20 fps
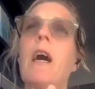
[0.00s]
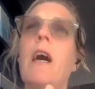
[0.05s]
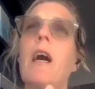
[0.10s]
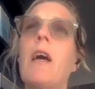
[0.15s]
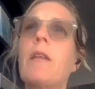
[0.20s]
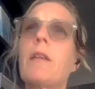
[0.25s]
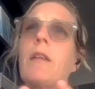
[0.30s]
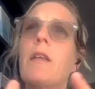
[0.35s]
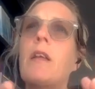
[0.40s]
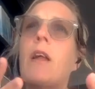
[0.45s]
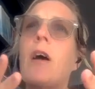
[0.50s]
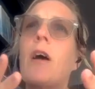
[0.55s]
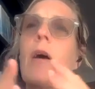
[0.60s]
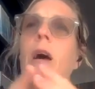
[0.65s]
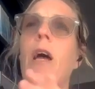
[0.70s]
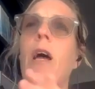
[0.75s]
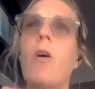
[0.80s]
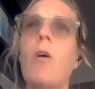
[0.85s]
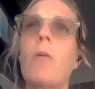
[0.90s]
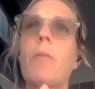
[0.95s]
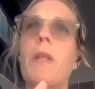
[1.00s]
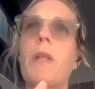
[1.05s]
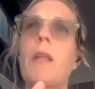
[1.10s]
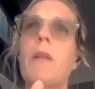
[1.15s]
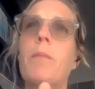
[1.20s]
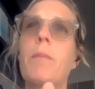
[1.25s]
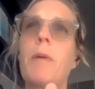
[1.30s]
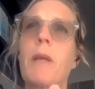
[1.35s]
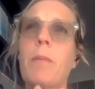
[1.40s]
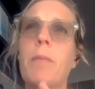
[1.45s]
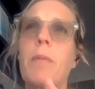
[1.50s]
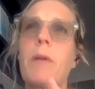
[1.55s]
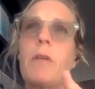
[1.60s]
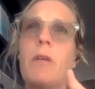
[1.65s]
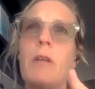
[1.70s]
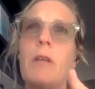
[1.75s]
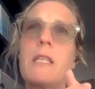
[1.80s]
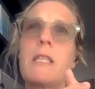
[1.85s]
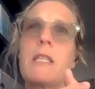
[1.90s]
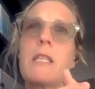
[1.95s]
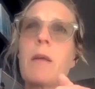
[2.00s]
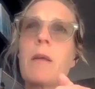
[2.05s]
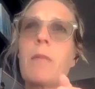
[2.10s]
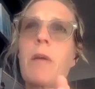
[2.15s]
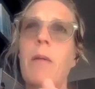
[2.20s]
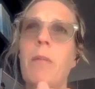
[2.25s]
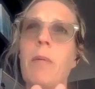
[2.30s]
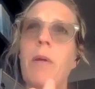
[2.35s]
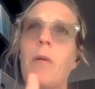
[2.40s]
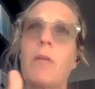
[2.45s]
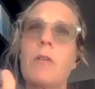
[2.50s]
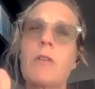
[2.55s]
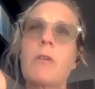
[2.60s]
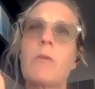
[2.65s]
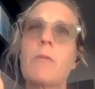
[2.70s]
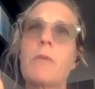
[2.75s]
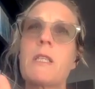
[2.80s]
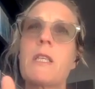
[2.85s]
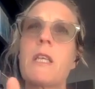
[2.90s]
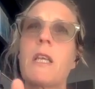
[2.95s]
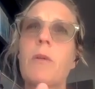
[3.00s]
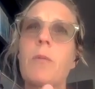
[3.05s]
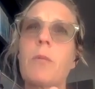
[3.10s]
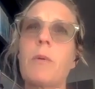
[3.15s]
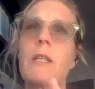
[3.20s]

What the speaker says: I hope that people who are listening maybe also will sit